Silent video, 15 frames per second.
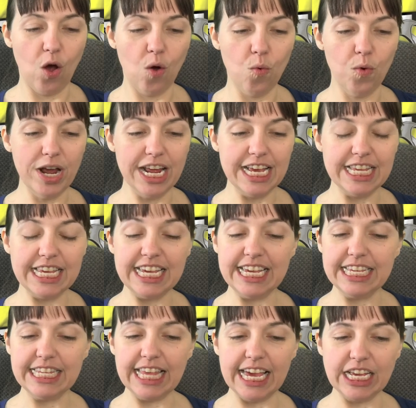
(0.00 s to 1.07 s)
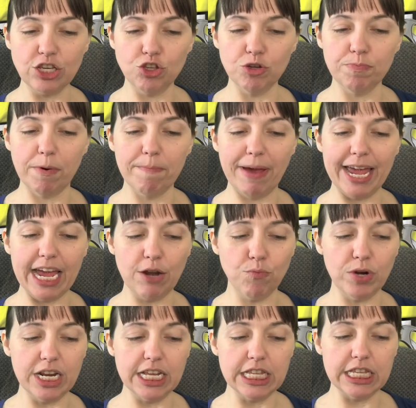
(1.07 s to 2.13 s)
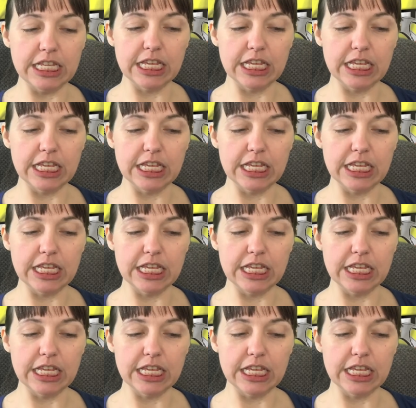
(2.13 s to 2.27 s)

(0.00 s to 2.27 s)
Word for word: Wait, he's like Superman? What is...